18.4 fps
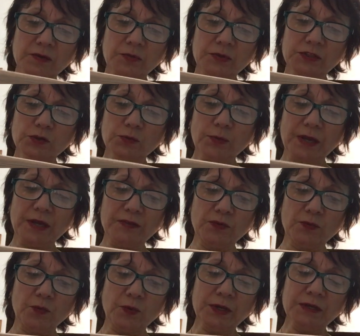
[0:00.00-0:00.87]
which way
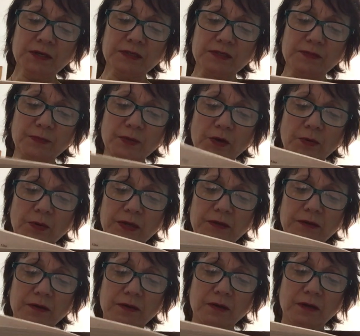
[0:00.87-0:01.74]
the wind is
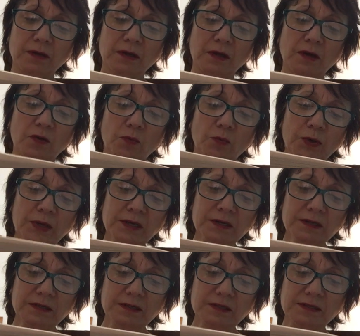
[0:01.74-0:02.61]
blowing.
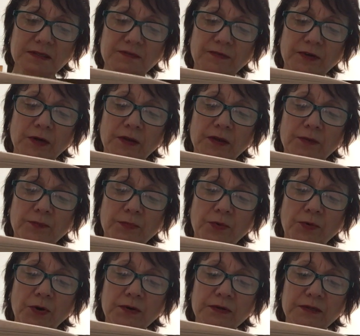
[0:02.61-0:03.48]
Wind is very
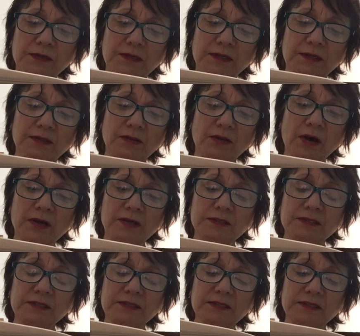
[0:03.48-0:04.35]
important in
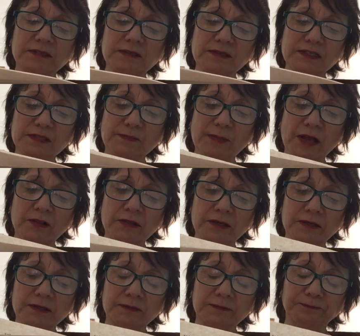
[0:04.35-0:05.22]
long-distance
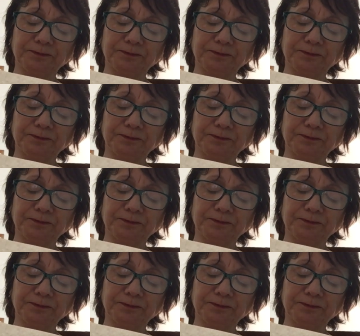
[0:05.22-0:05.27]
smelling.